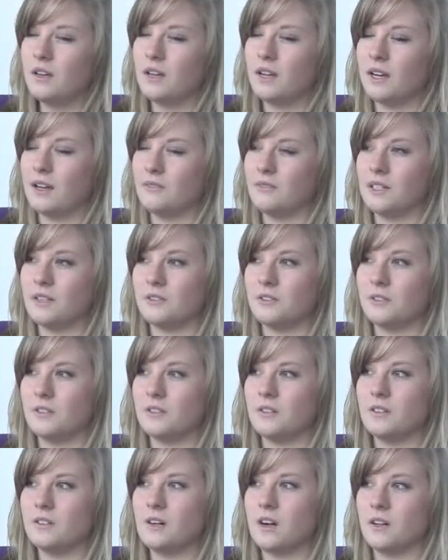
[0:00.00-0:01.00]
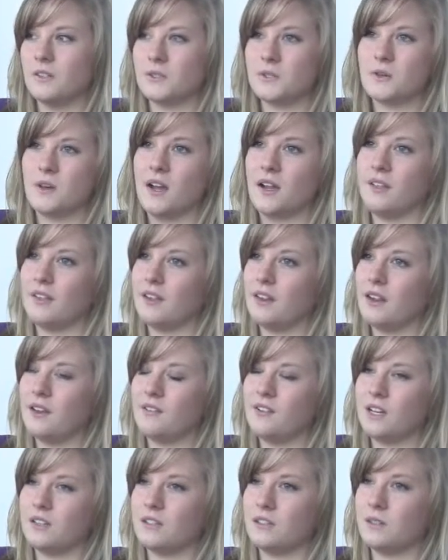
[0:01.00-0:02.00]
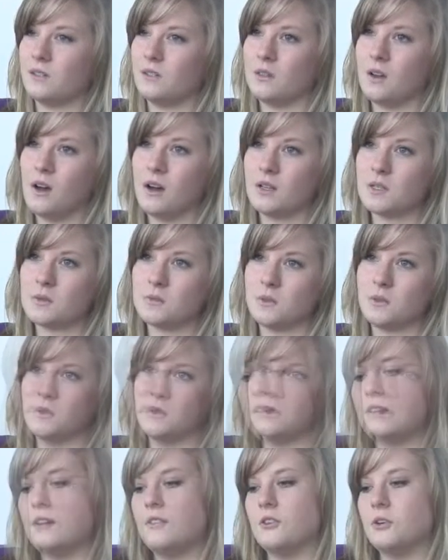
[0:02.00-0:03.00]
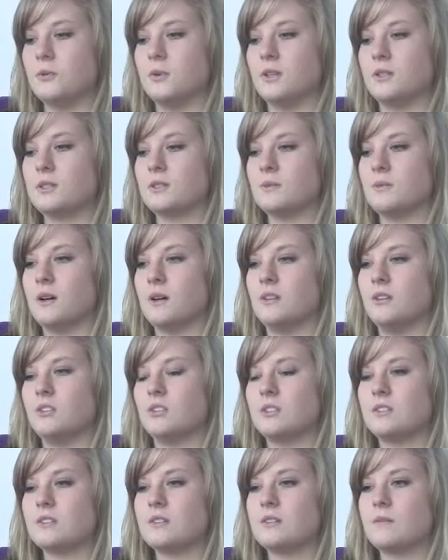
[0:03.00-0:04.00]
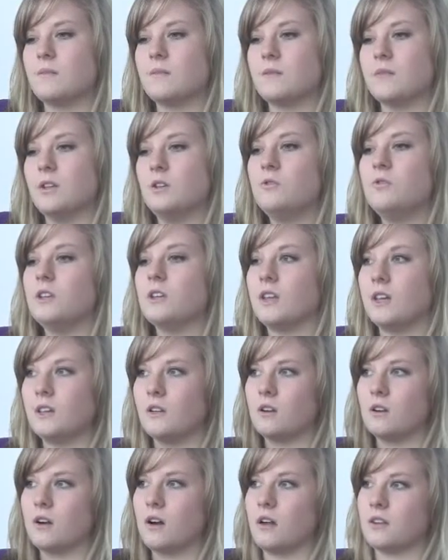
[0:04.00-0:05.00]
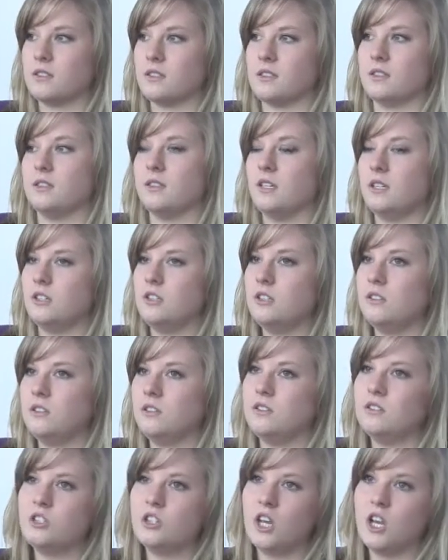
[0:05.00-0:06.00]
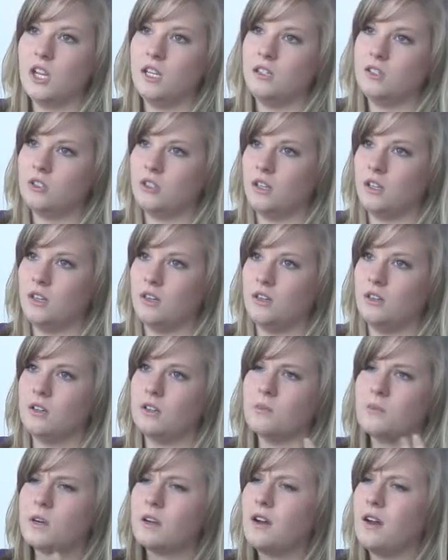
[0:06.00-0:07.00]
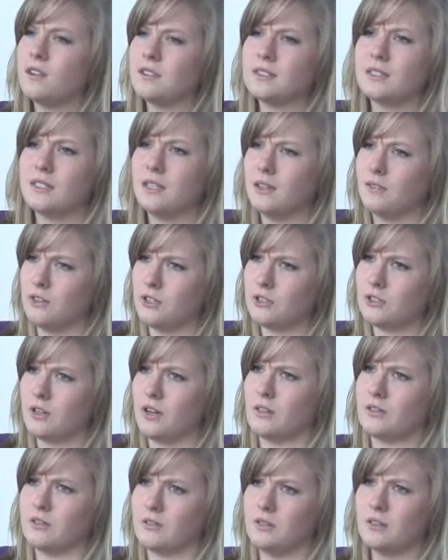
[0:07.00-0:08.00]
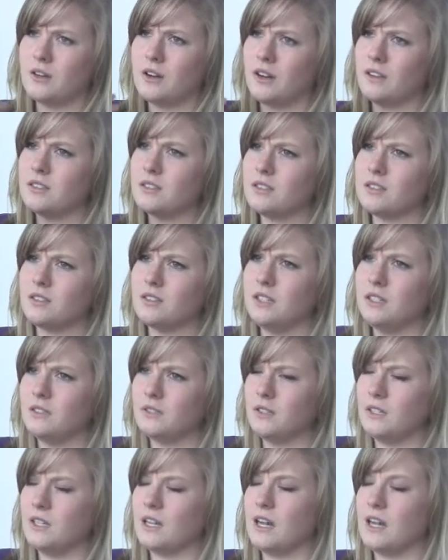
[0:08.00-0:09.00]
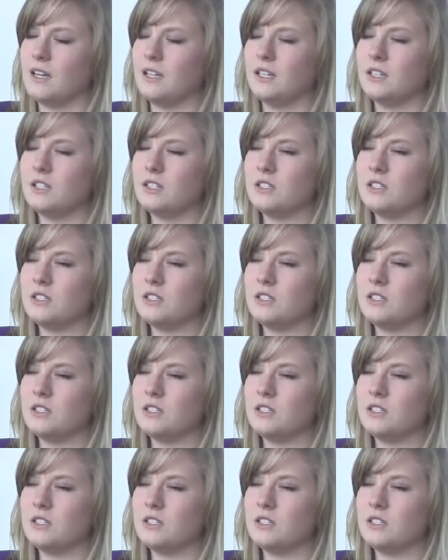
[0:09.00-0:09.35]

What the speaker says: I've never gone so high that I have had to go to the hospital. Every once in a while you feel like you're constantly changing, you're constantly giving shots, or you're constantly doing that, and